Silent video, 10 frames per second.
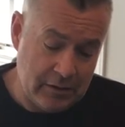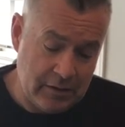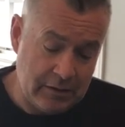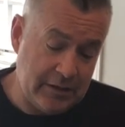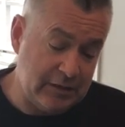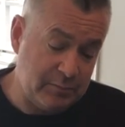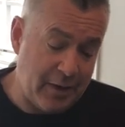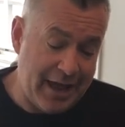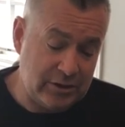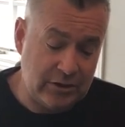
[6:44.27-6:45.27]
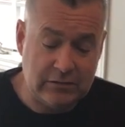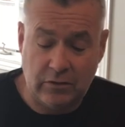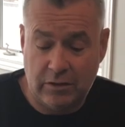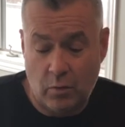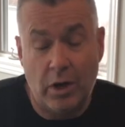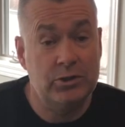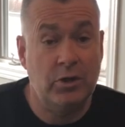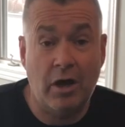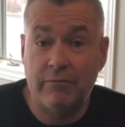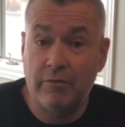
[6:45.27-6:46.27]
can take splashing, so you can wash
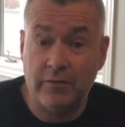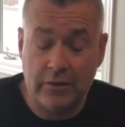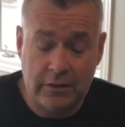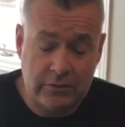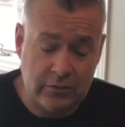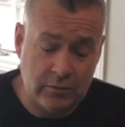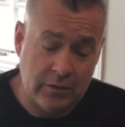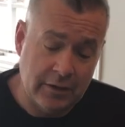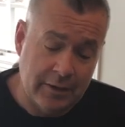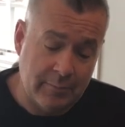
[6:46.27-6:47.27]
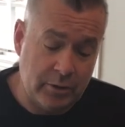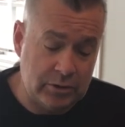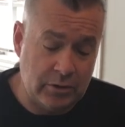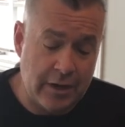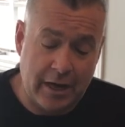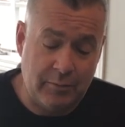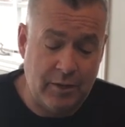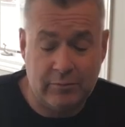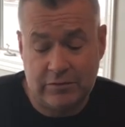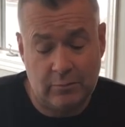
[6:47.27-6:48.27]
it off if you need to, but you're not going to be
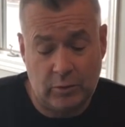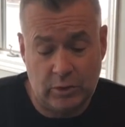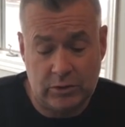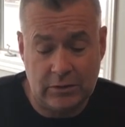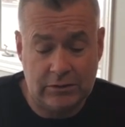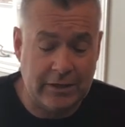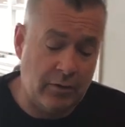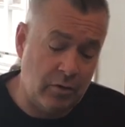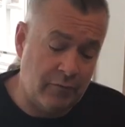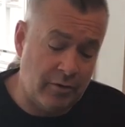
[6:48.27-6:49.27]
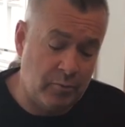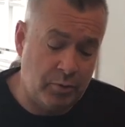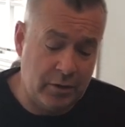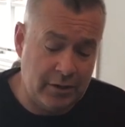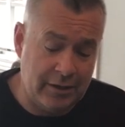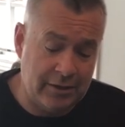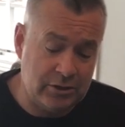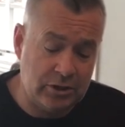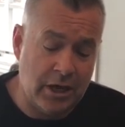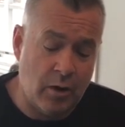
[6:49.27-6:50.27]
able to submerge this. I don't know if I would put it in a
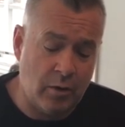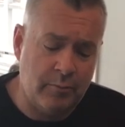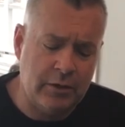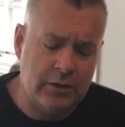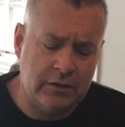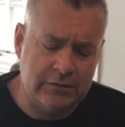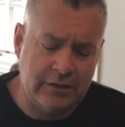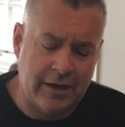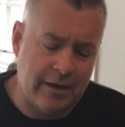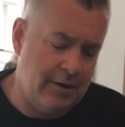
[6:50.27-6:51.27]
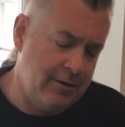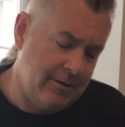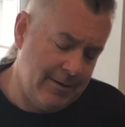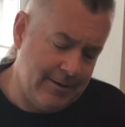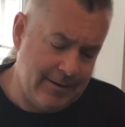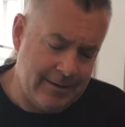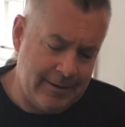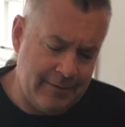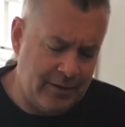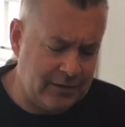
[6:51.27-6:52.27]
shower because, again,
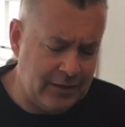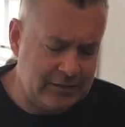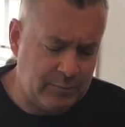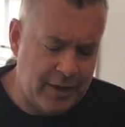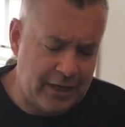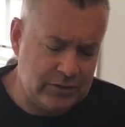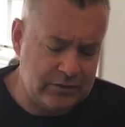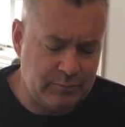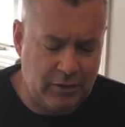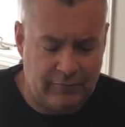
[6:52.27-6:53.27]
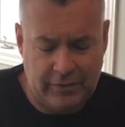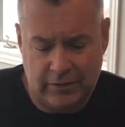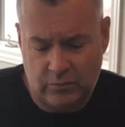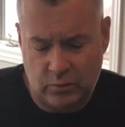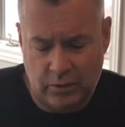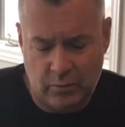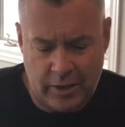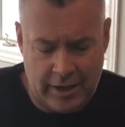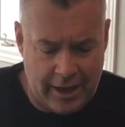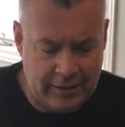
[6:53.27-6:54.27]
it can take splashes, but if it gets really
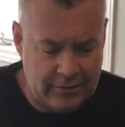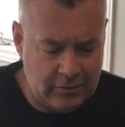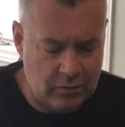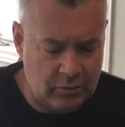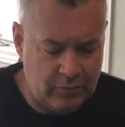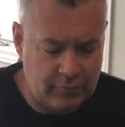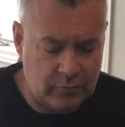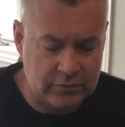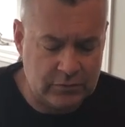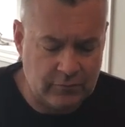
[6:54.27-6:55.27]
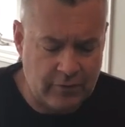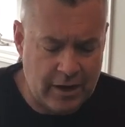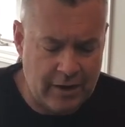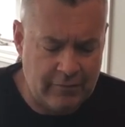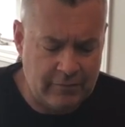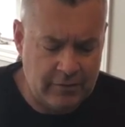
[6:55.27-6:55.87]
wet, I don't know if it will survive.